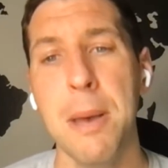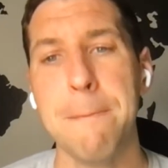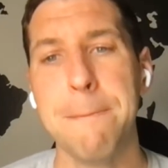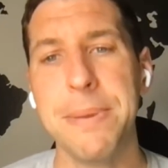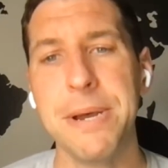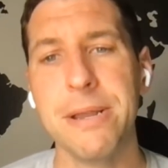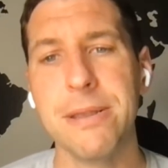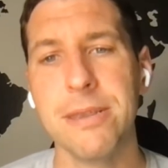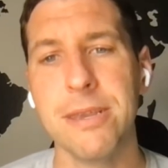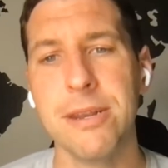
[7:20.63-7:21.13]

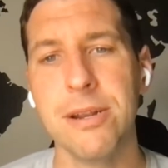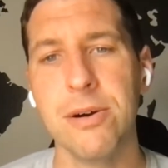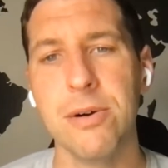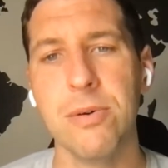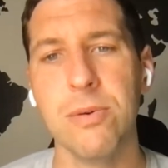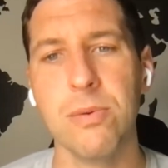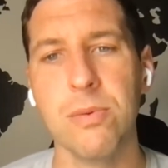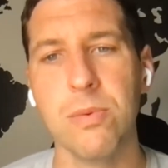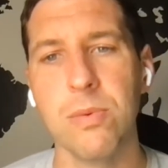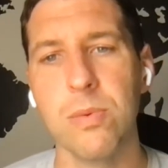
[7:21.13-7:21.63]
But
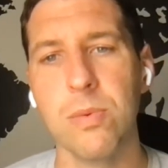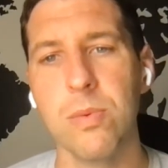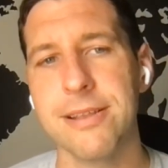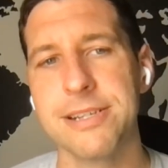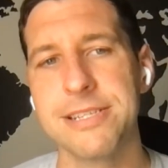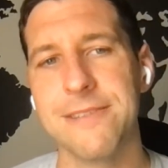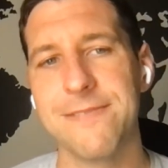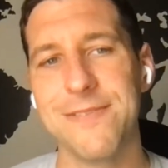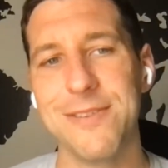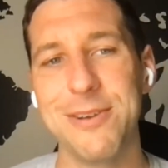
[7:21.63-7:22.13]

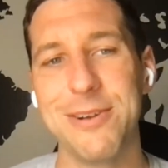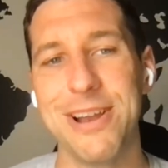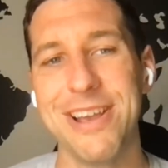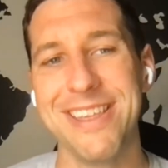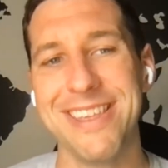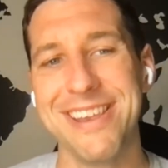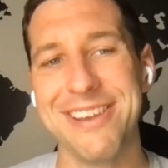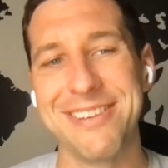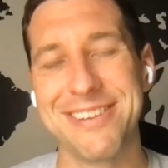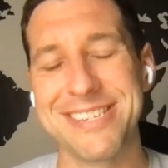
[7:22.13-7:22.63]
there's a few,
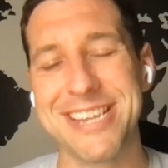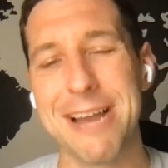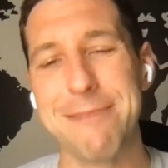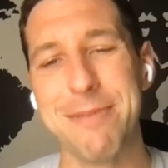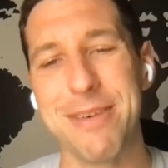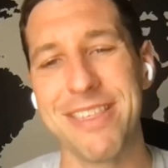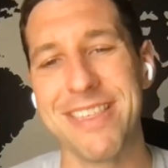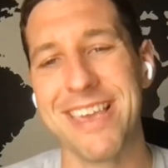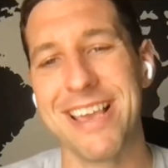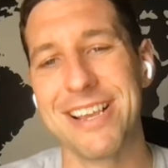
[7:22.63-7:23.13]
there's a
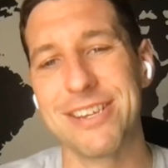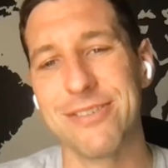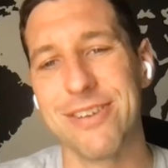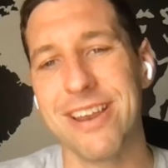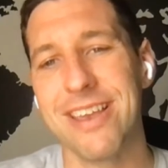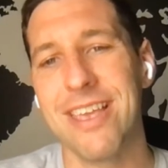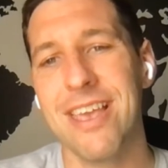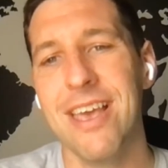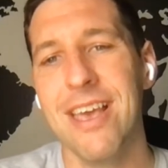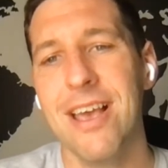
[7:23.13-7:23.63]
couple of things,
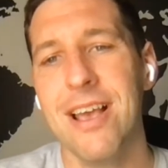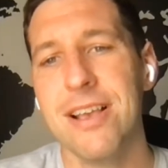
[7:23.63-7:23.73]
right?